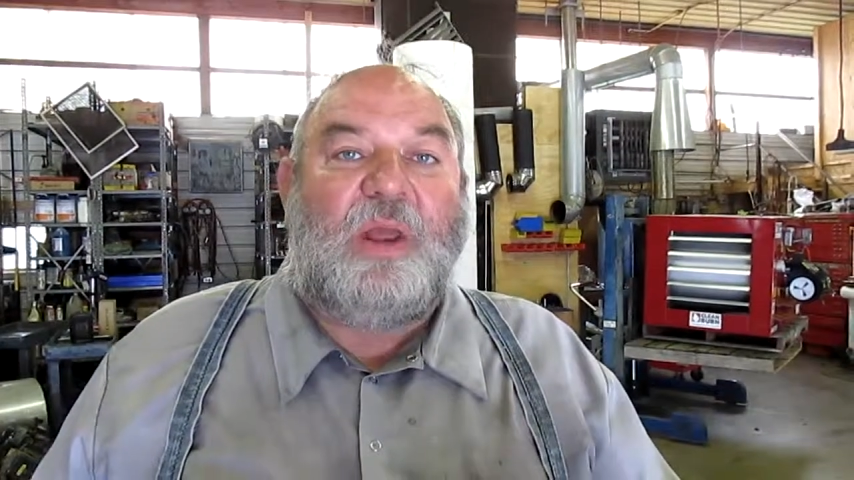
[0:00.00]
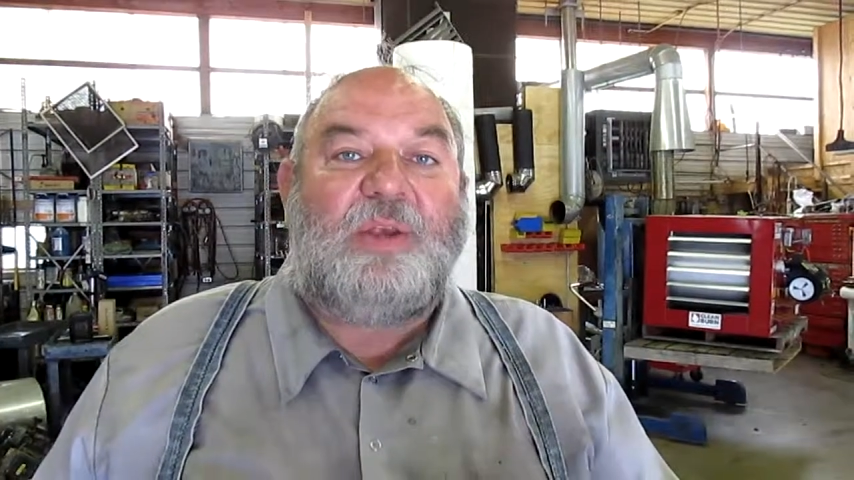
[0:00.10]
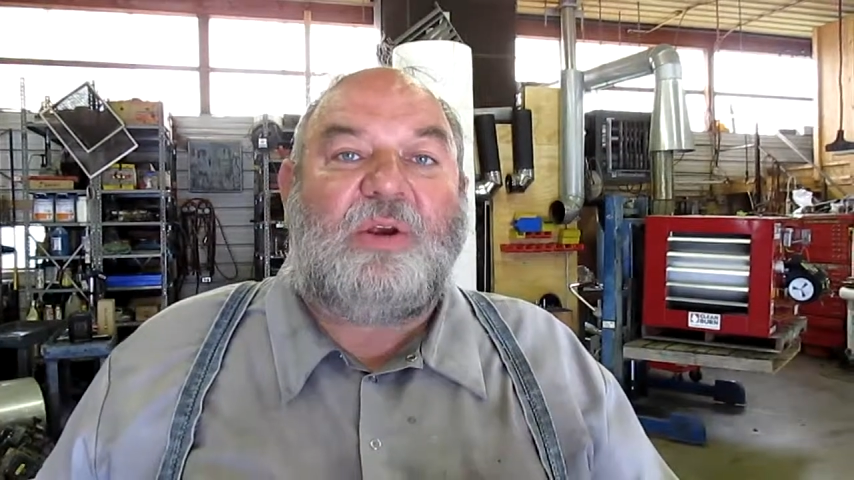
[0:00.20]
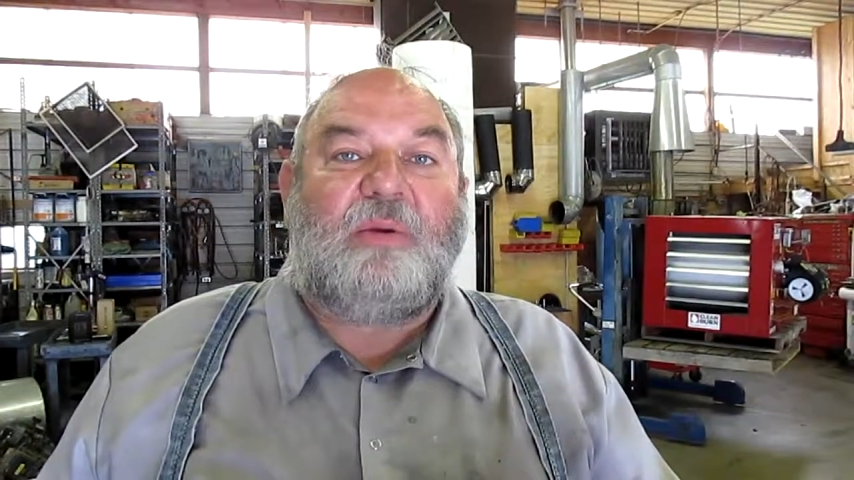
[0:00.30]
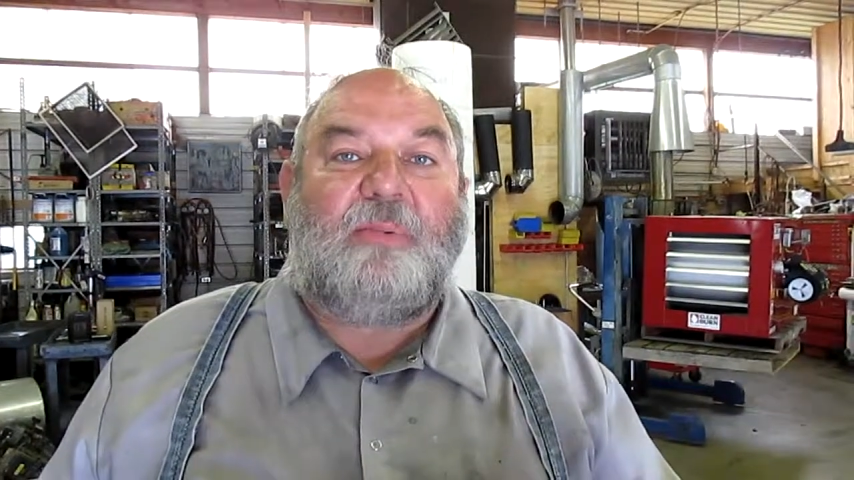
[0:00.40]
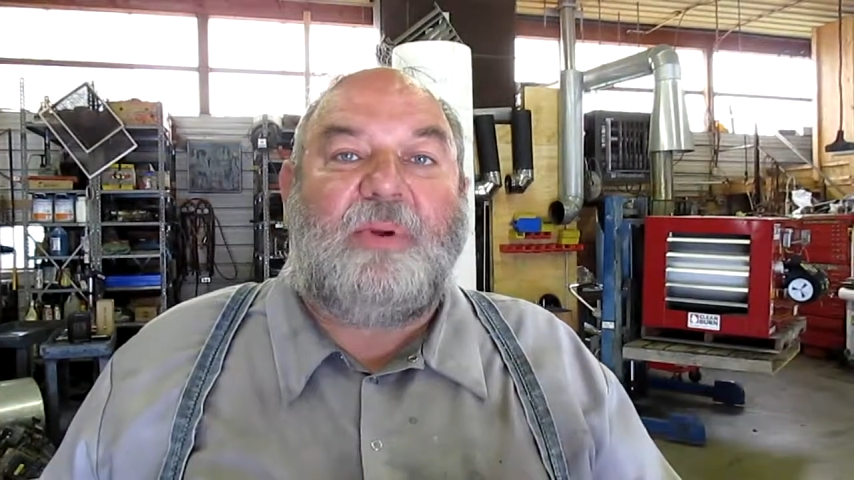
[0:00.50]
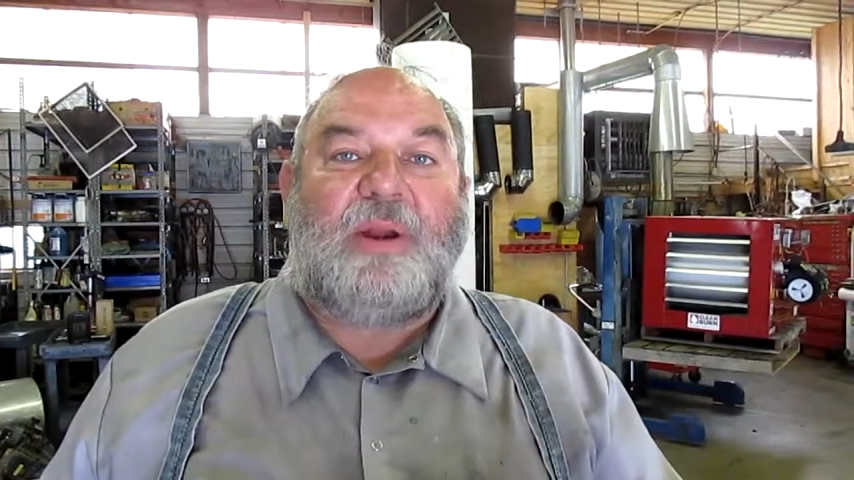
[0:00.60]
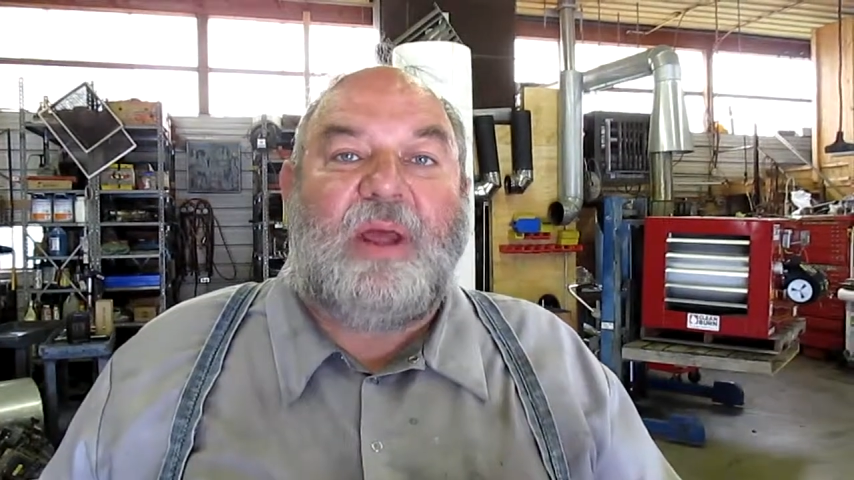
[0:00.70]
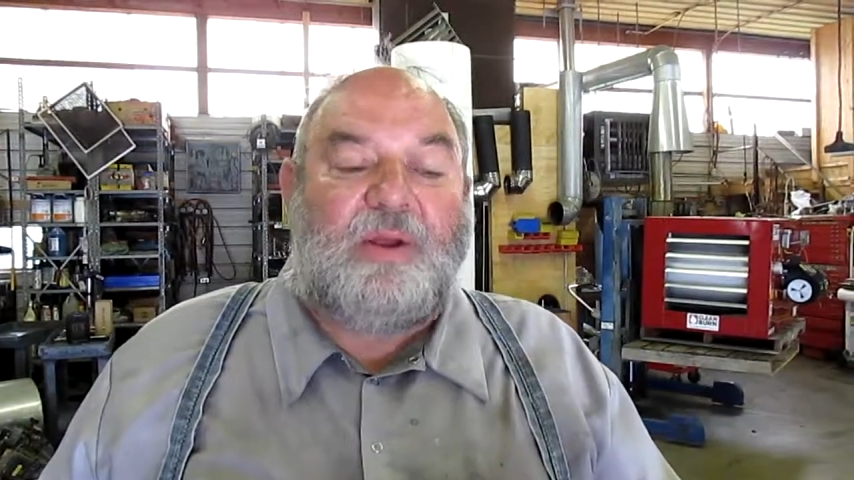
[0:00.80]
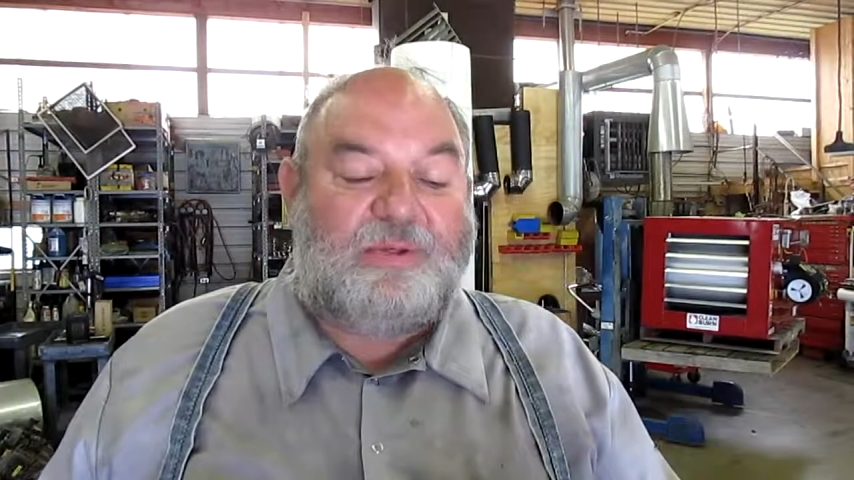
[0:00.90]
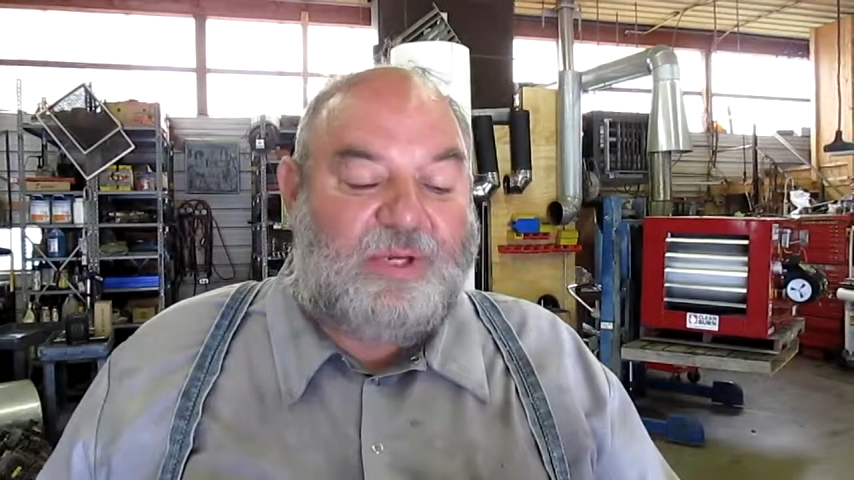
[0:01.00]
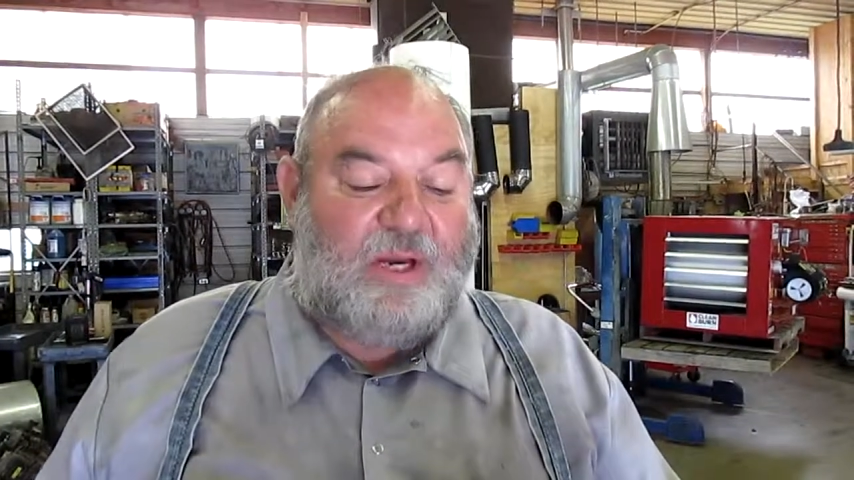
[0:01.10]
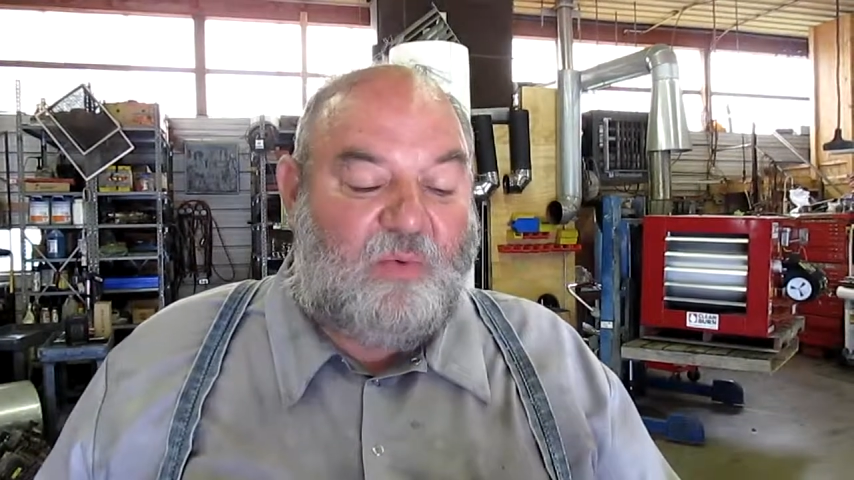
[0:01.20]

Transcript: and you can print it out and take